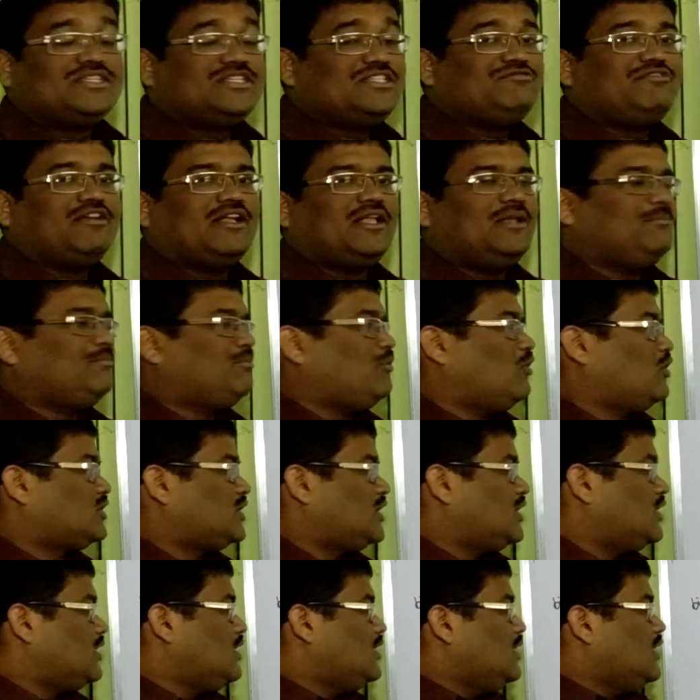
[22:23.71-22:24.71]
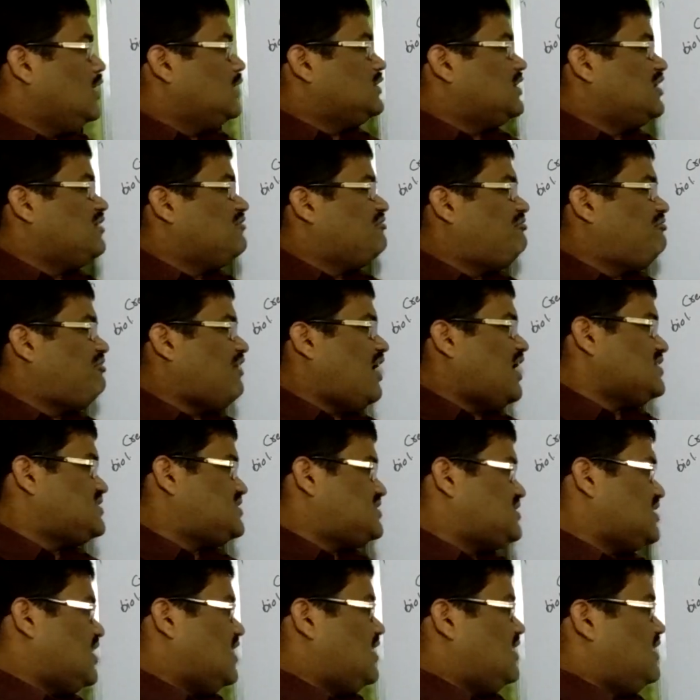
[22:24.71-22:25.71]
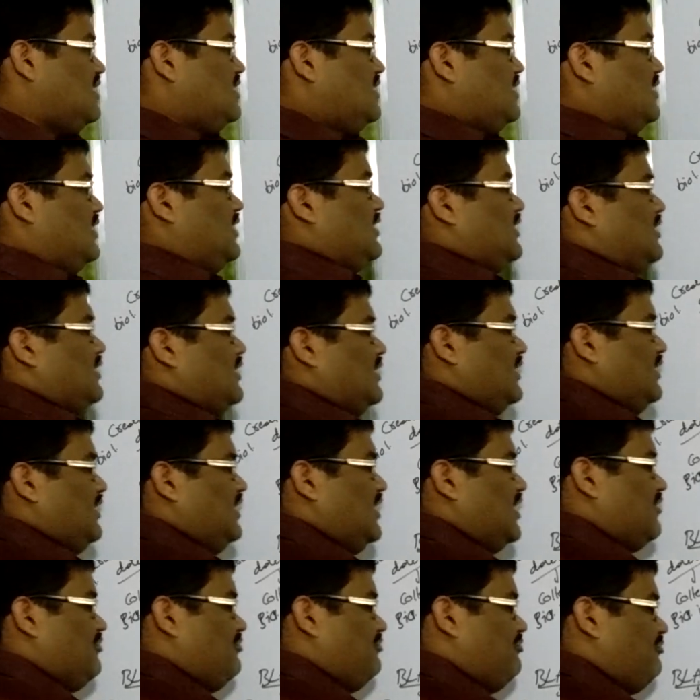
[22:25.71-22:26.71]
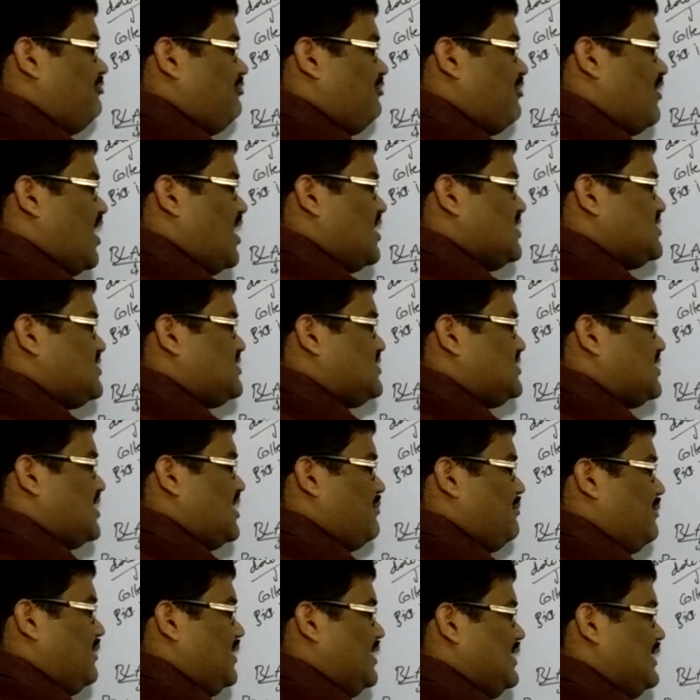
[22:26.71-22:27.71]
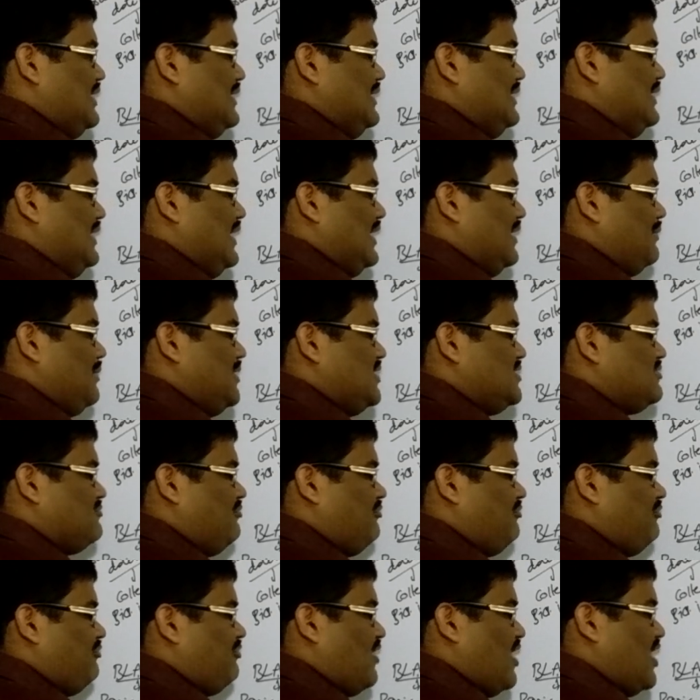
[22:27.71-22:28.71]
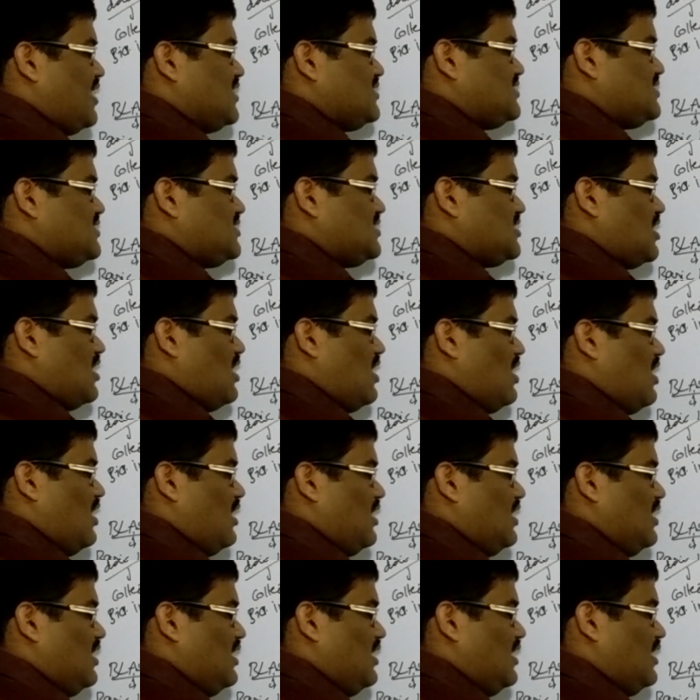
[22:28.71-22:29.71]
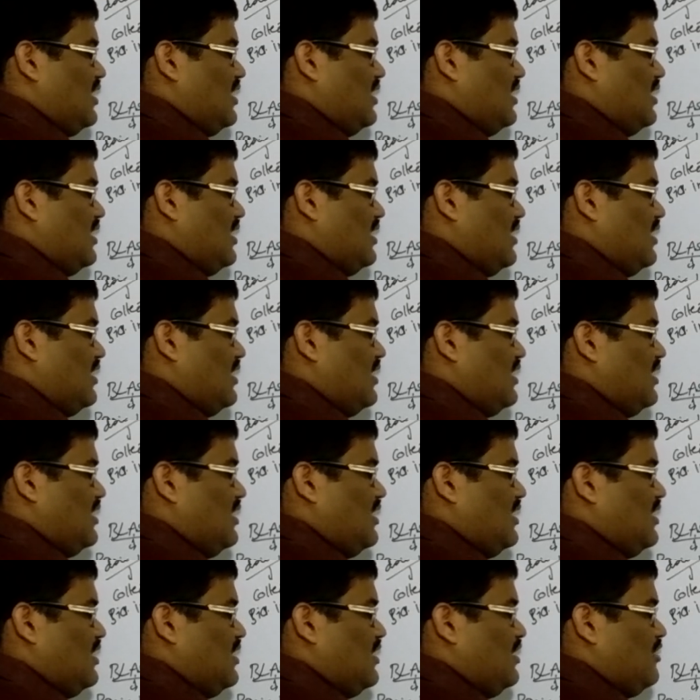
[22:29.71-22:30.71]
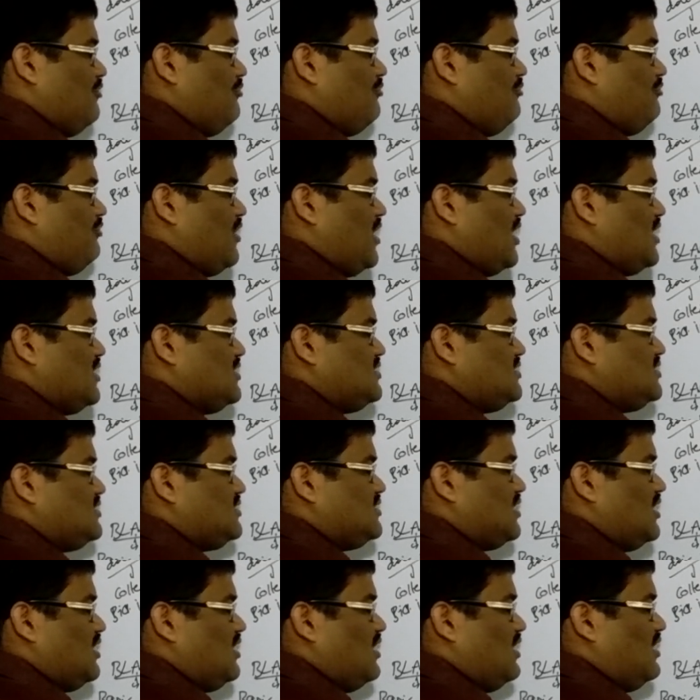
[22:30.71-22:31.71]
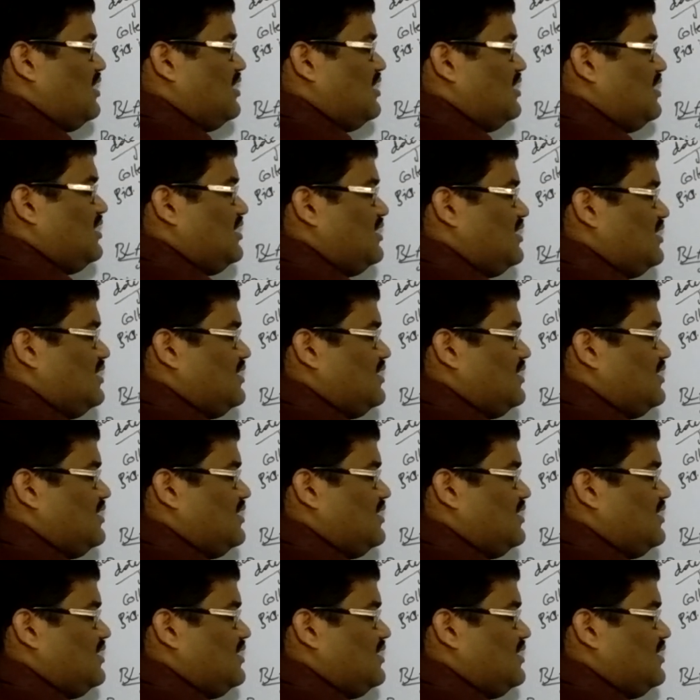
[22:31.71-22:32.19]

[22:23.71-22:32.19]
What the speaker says: This is very important. Then FASTA. Here FASTA here means fast all. Fast all.